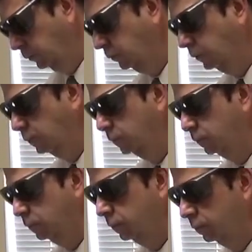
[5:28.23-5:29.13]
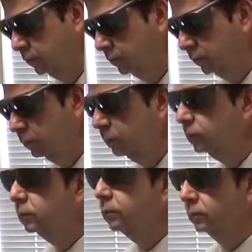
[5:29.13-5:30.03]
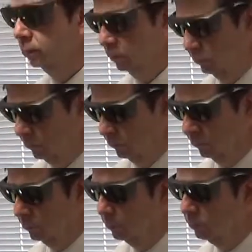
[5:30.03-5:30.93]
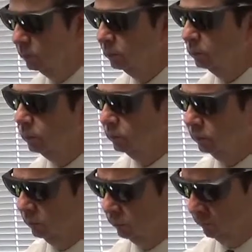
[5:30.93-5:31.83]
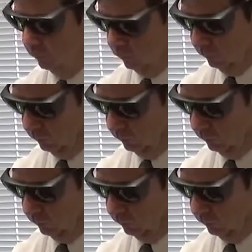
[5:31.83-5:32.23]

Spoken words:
a bicycle. You know, like at first